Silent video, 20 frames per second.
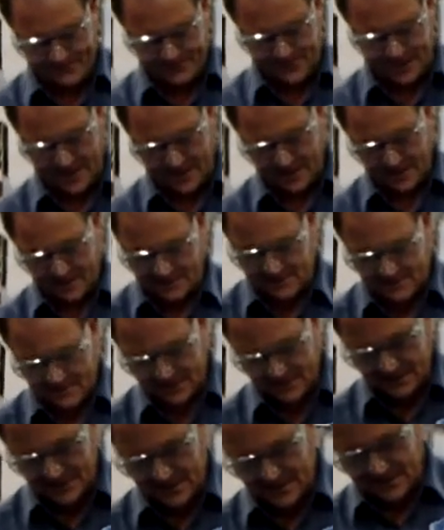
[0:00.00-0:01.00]
okay,
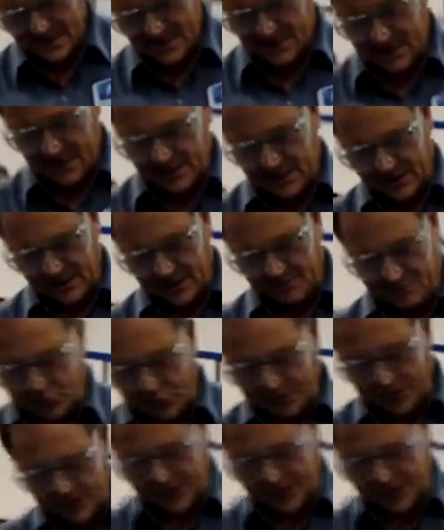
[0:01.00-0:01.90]
and they're going to put it